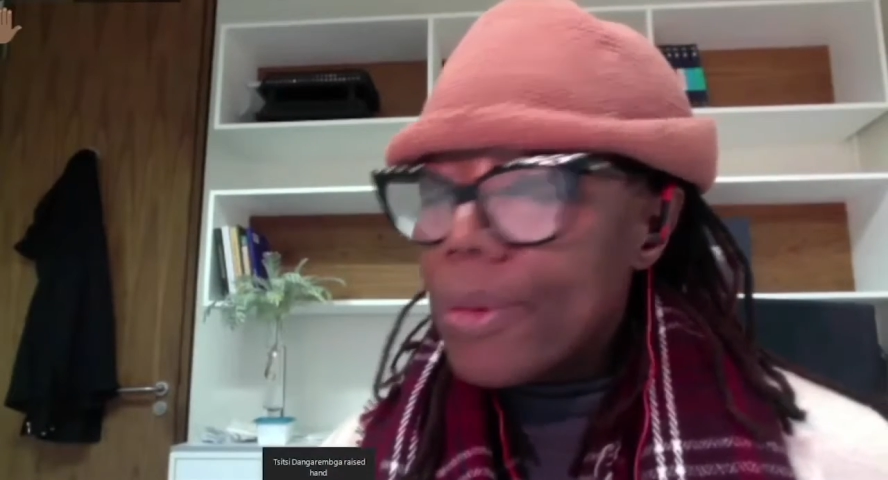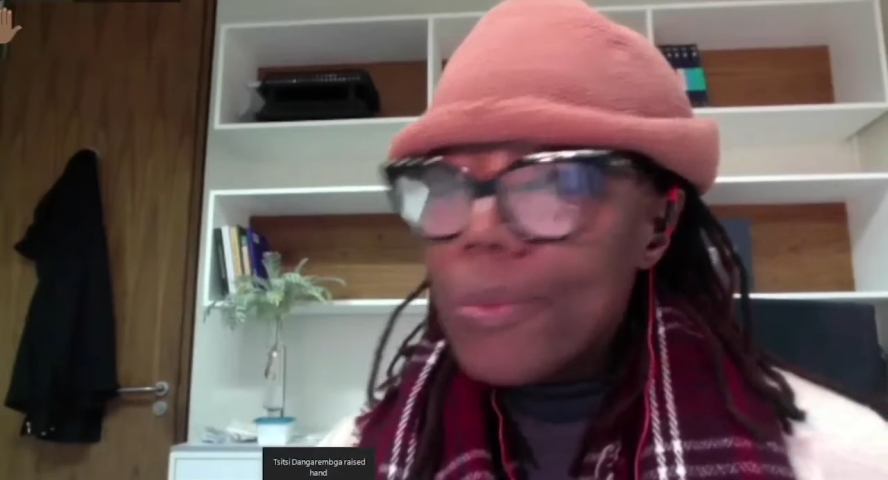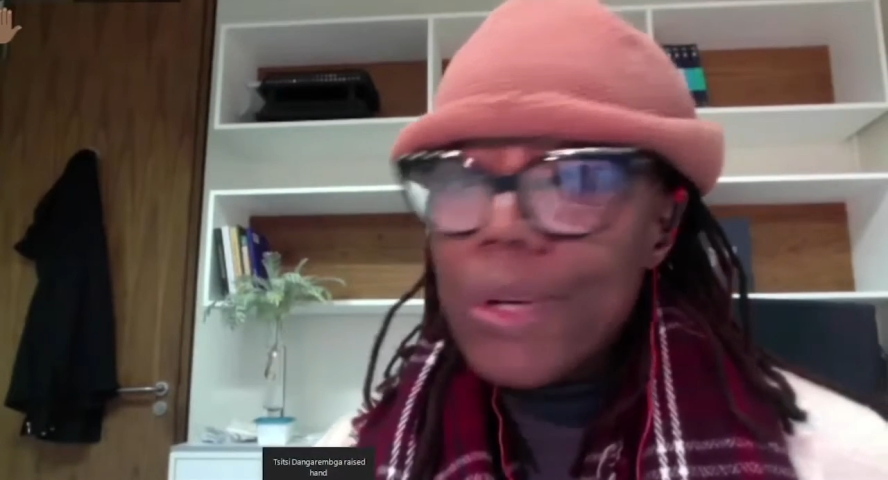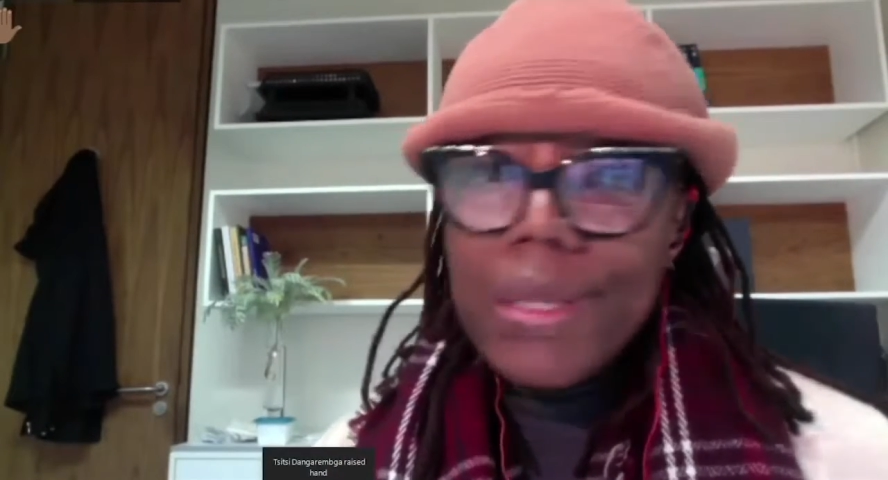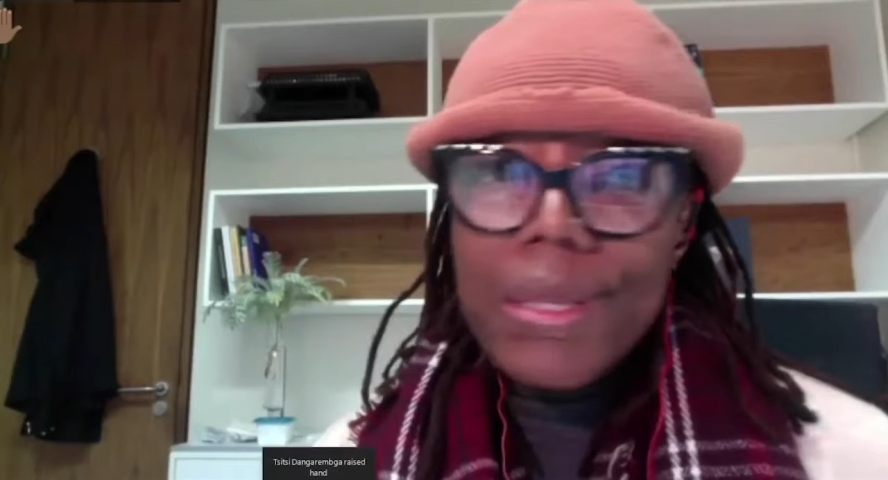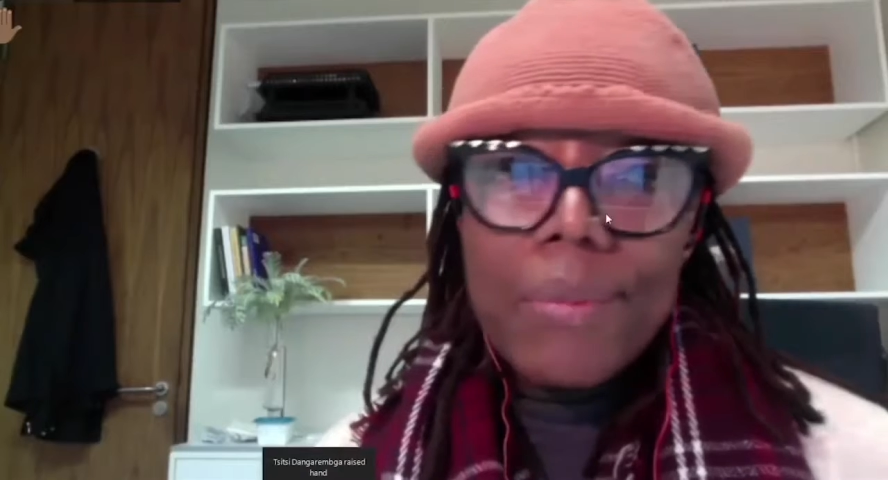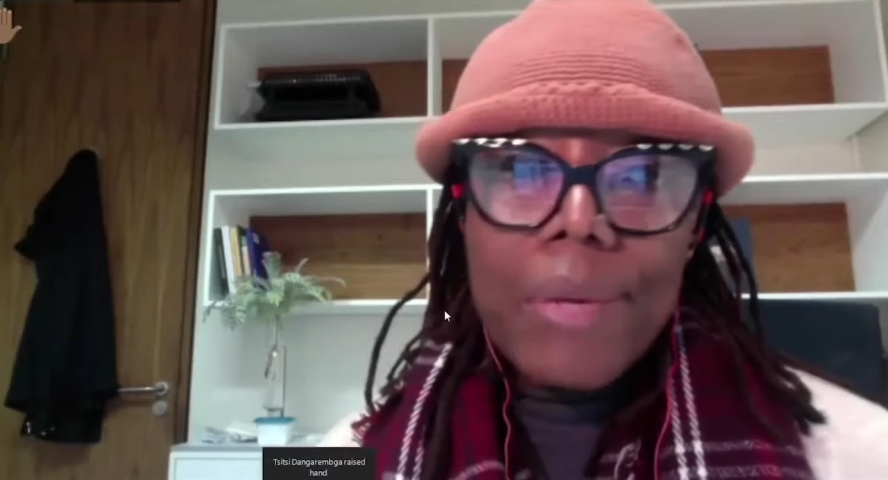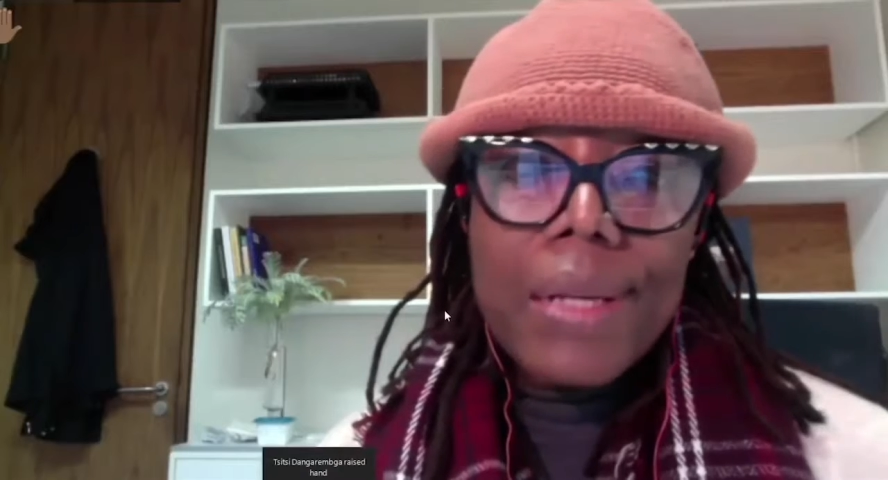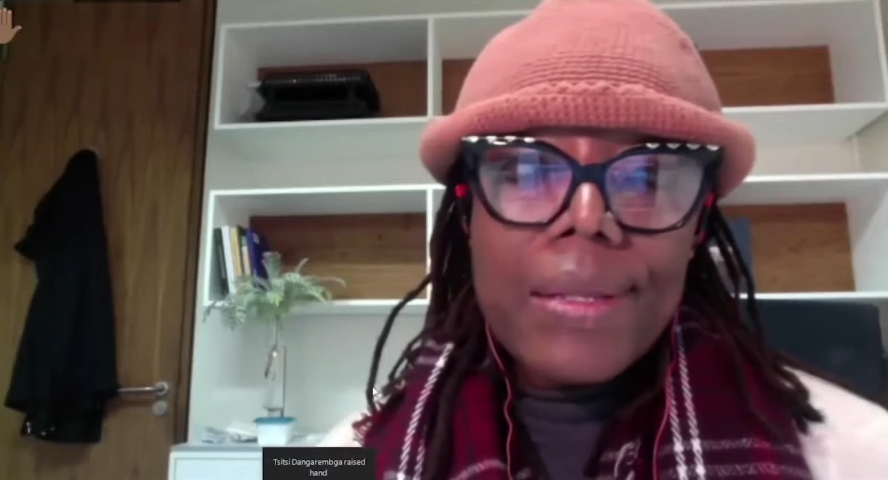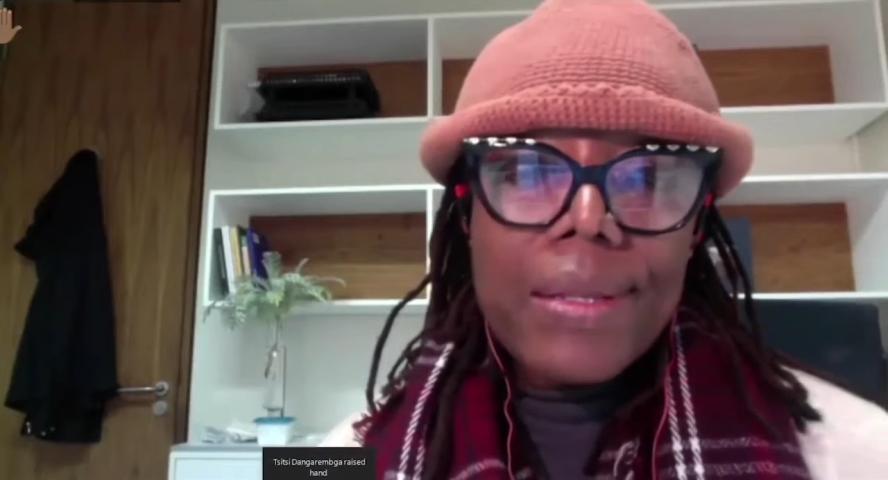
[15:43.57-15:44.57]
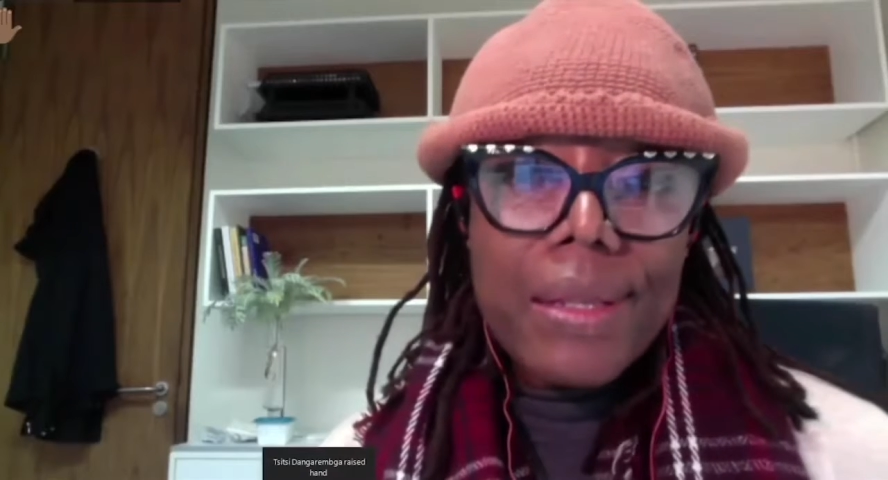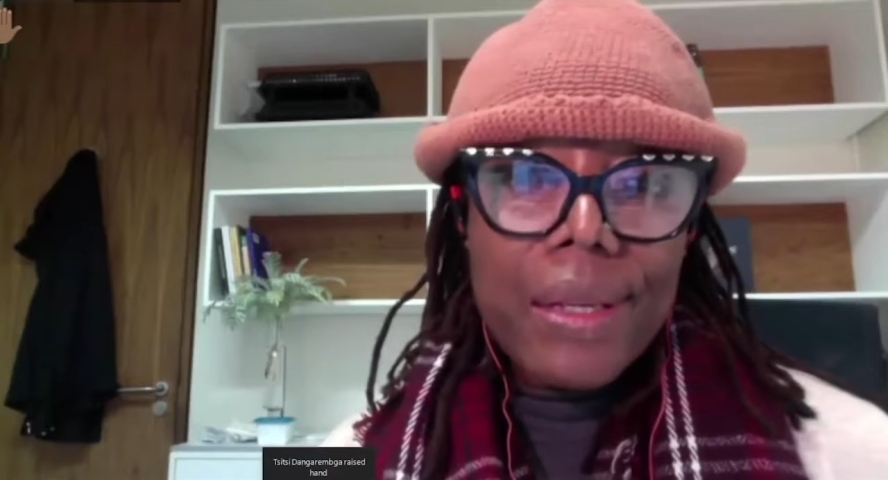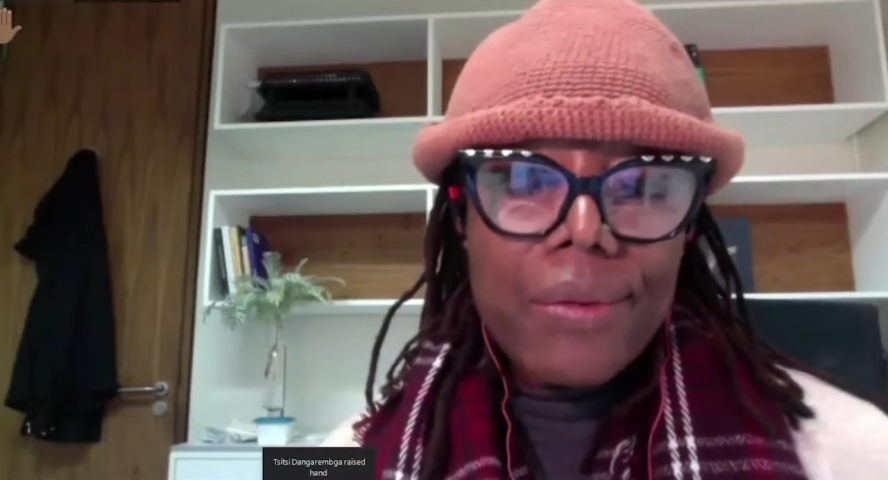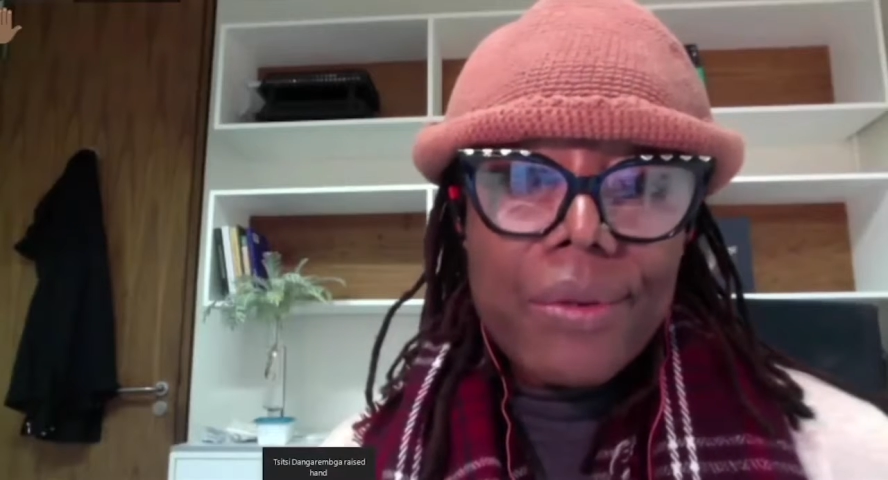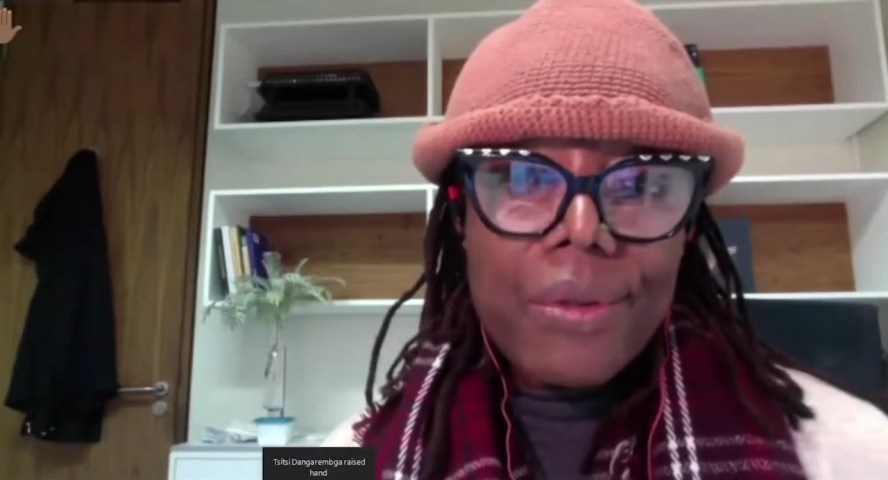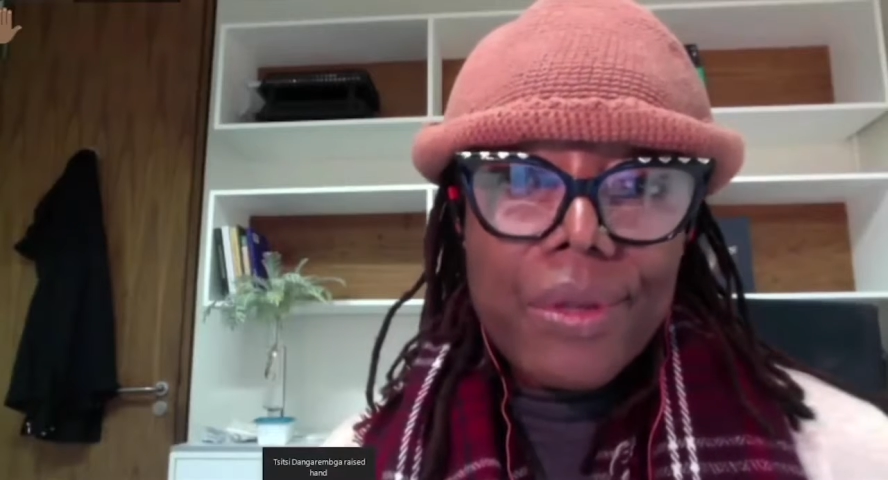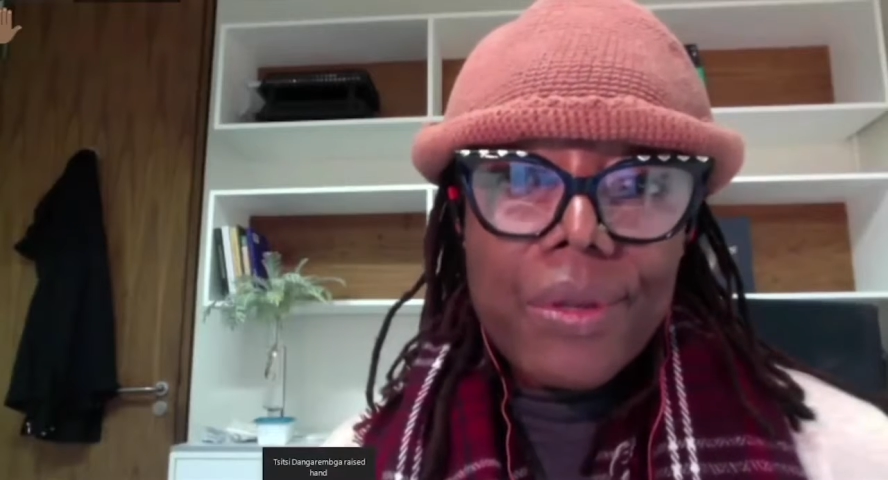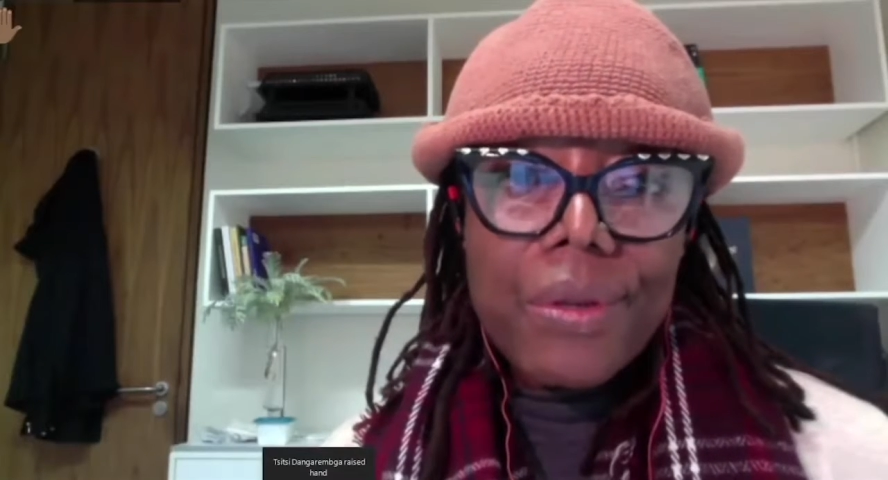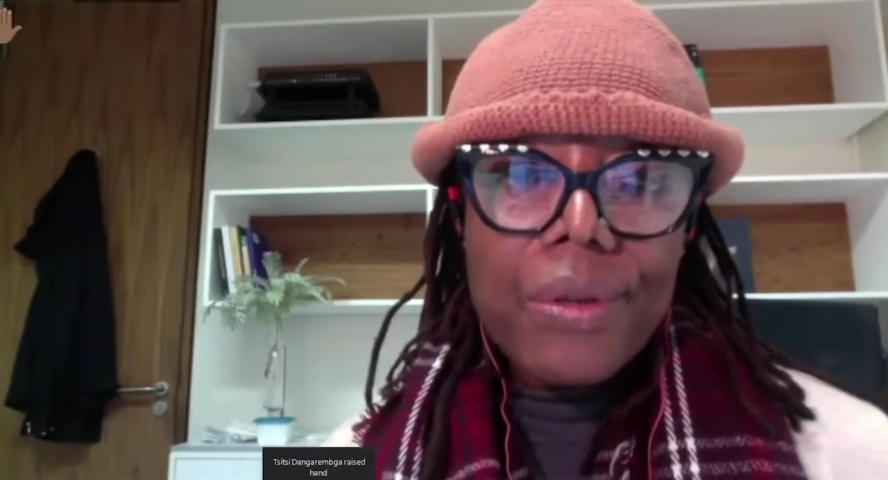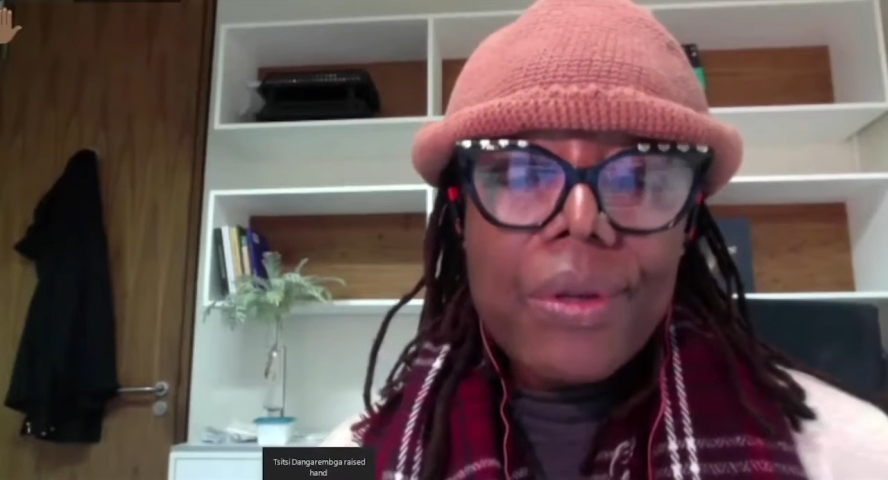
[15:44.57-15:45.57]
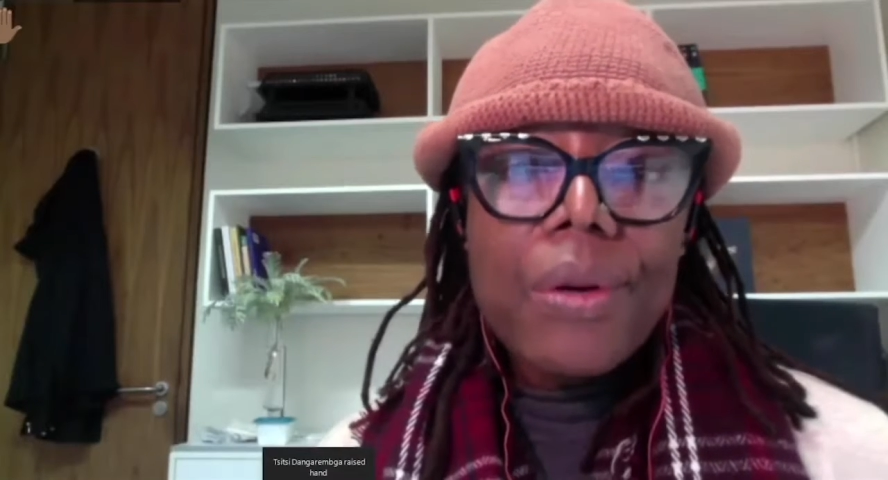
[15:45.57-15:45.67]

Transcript: on what Tamar said and also